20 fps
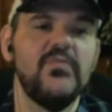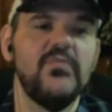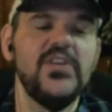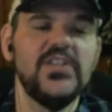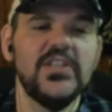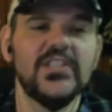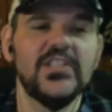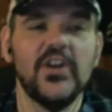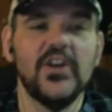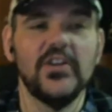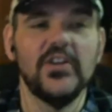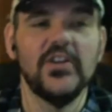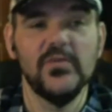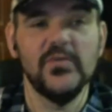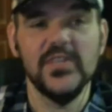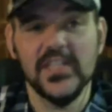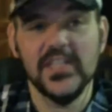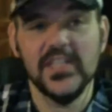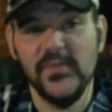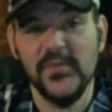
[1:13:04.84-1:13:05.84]
we should start
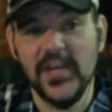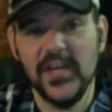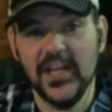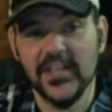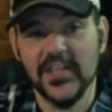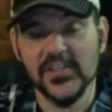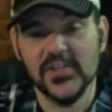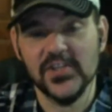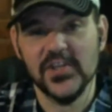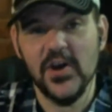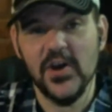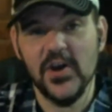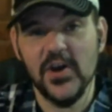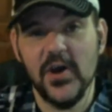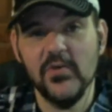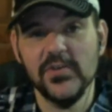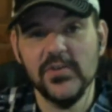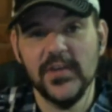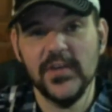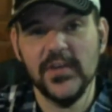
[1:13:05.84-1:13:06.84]
doing this at the beginning of the show.
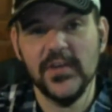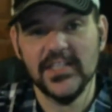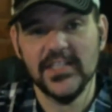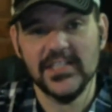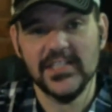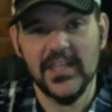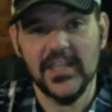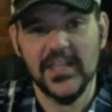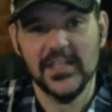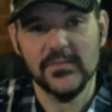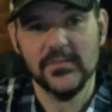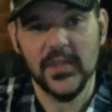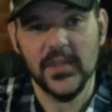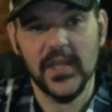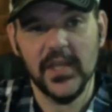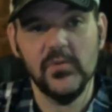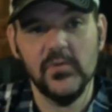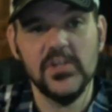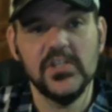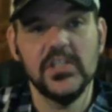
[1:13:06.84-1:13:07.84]
I always forget to say this,
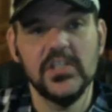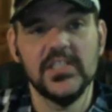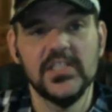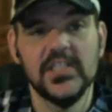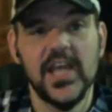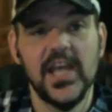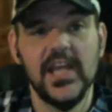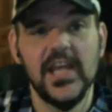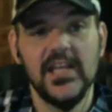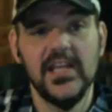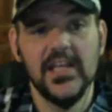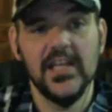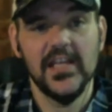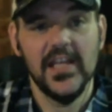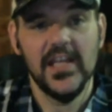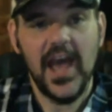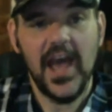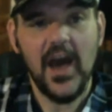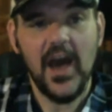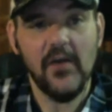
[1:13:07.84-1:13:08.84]
but we should say
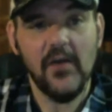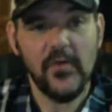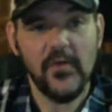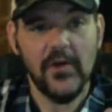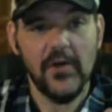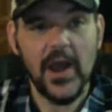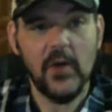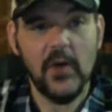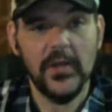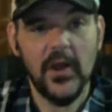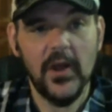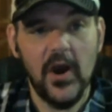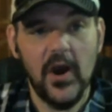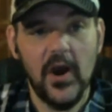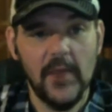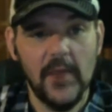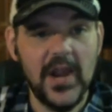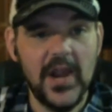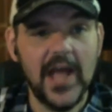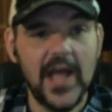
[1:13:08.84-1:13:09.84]
how far out we
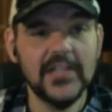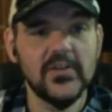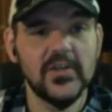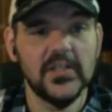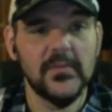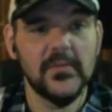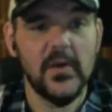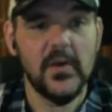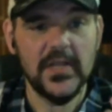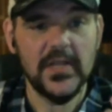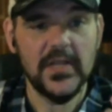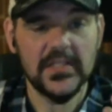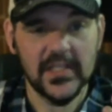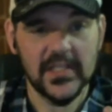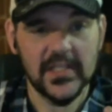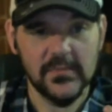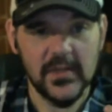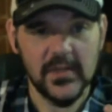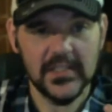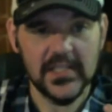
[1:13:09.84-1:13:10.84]
are. I mean, I talked about being
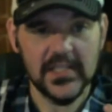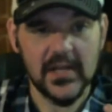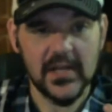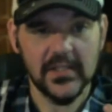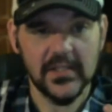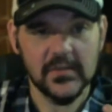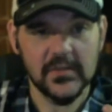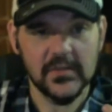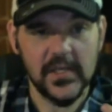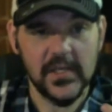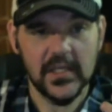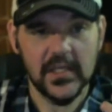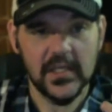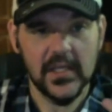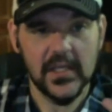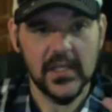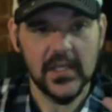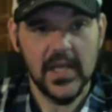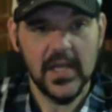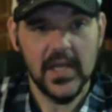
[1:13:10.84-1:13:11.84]
6 months out this week.
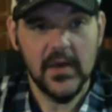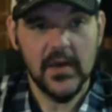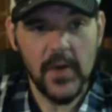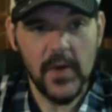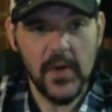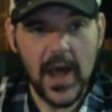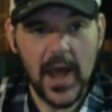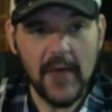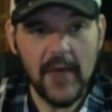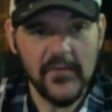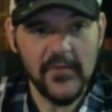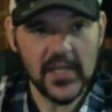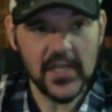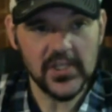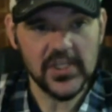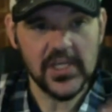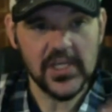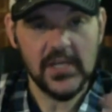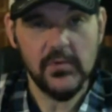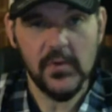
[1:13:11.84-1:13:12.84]
I'm
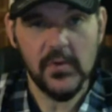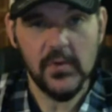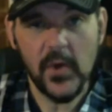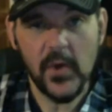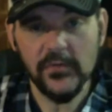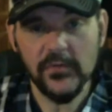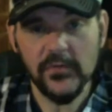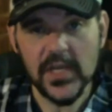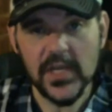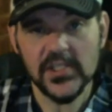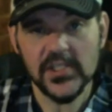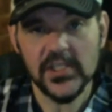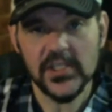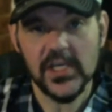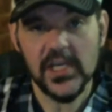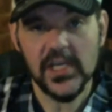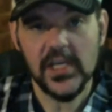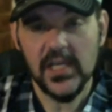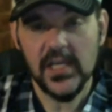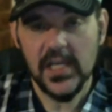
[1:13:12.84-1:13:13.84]
VSG. We're both
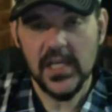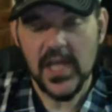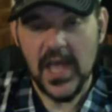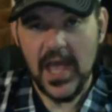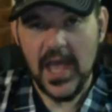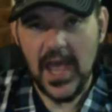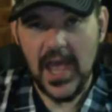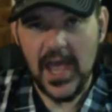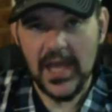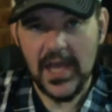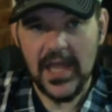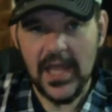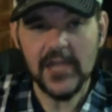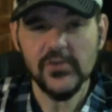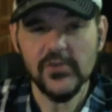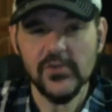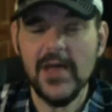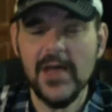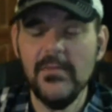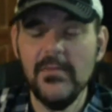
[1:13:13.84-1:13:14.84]
VSG. And
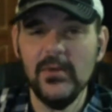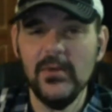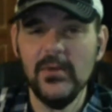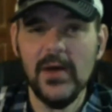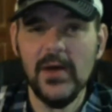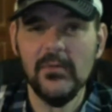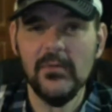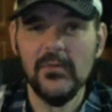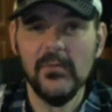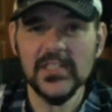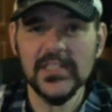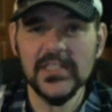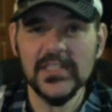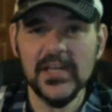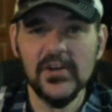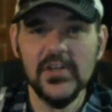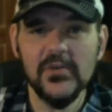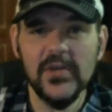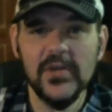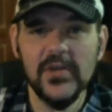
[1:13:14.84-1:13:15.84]
Andrew, how many months
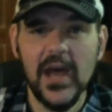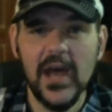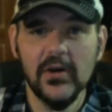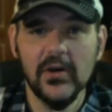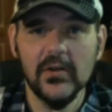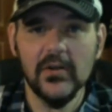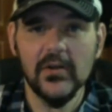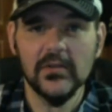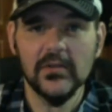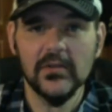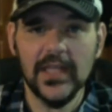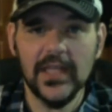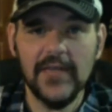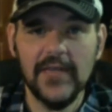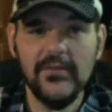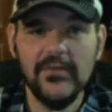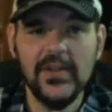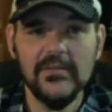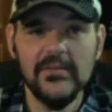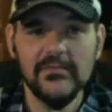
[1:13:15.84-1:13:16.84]
are you now?
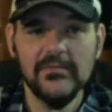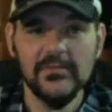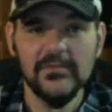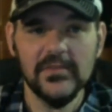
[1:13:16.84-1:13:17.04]
11?